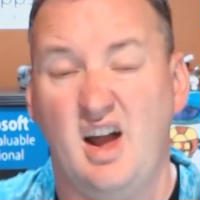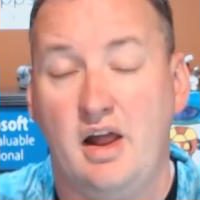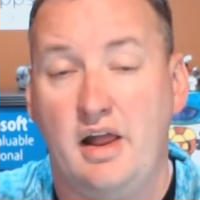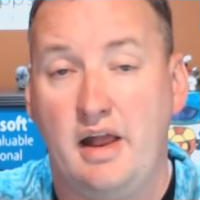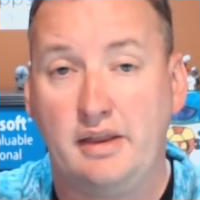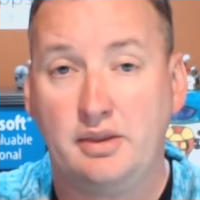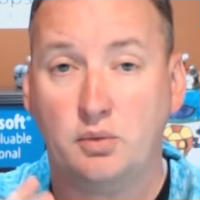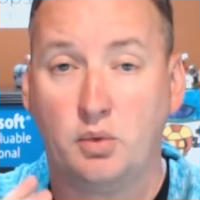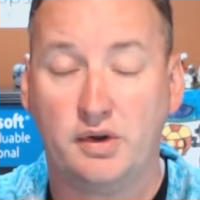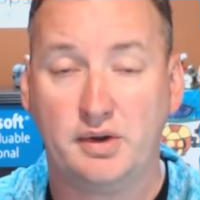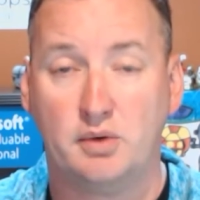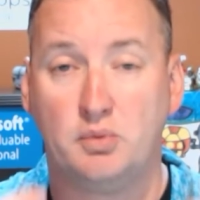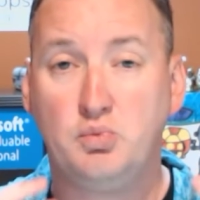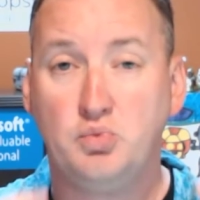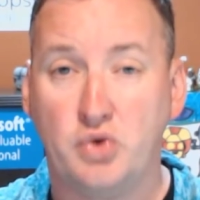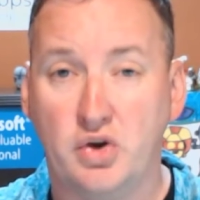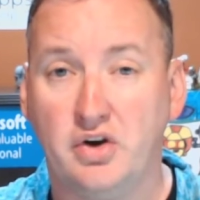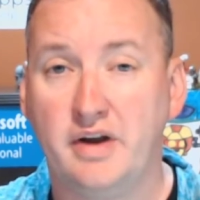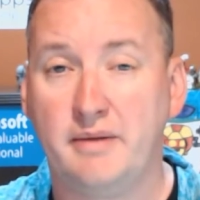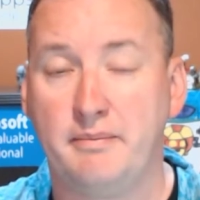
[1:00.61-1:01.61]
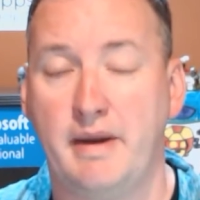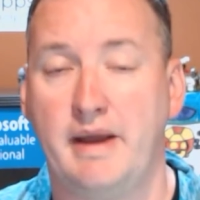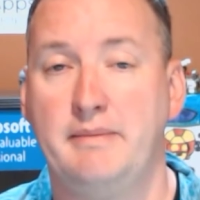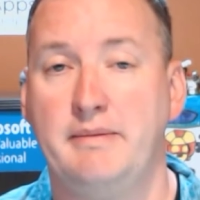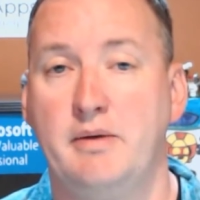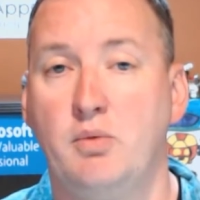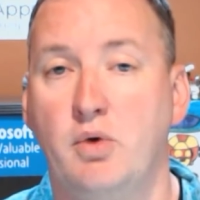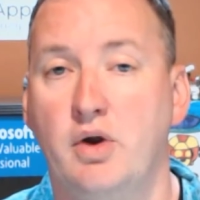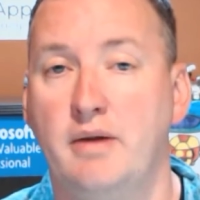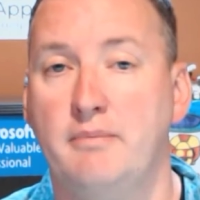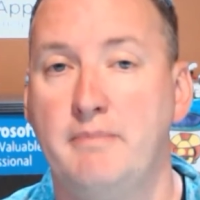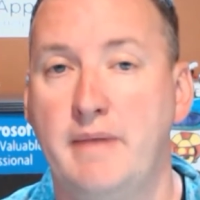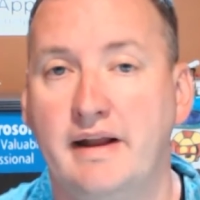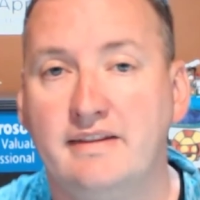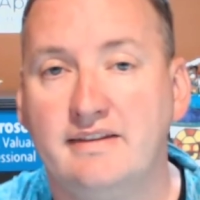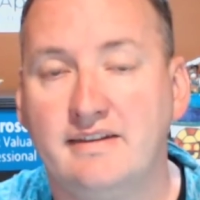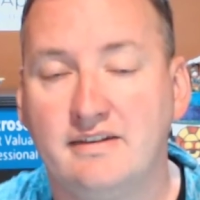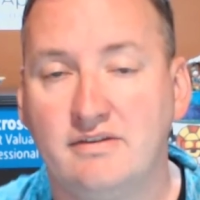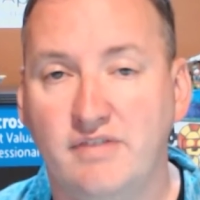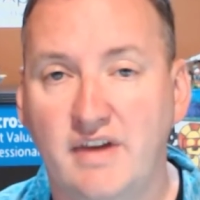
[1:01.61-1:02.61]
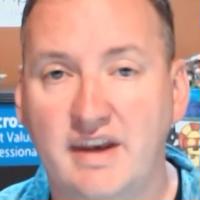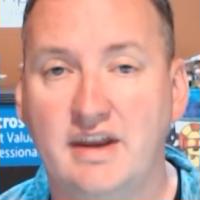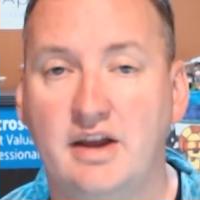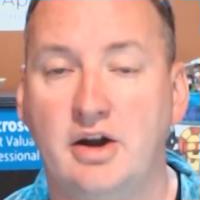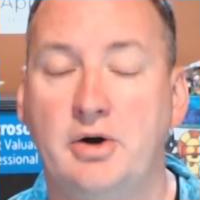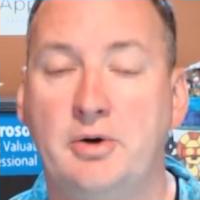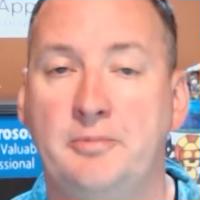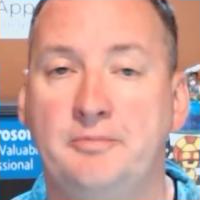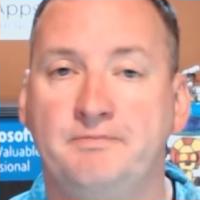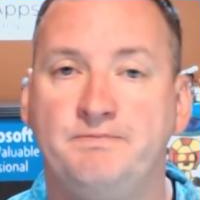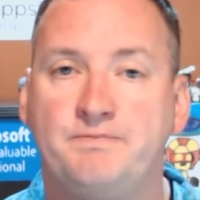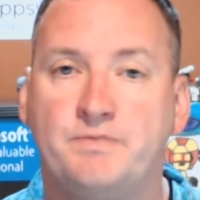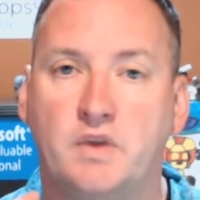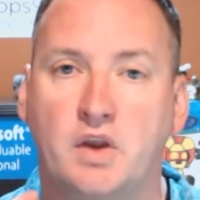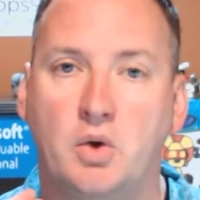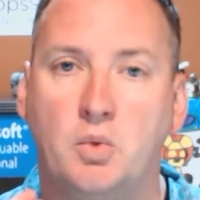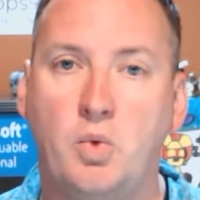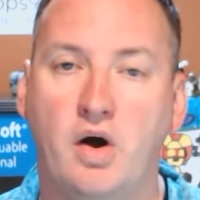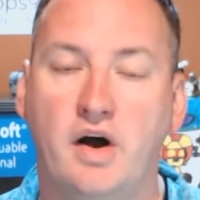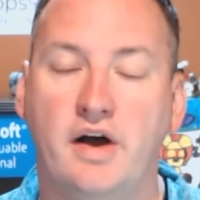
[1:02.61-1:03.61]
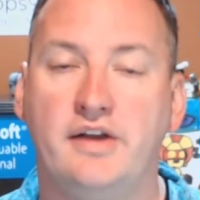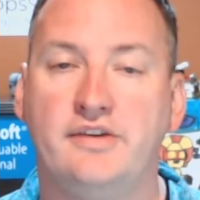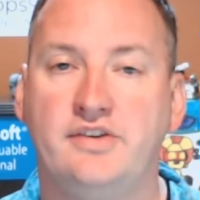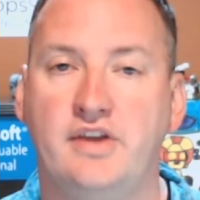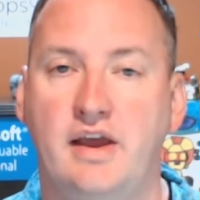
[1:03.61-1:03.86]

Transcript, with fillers: And the one that really made me want to make this video was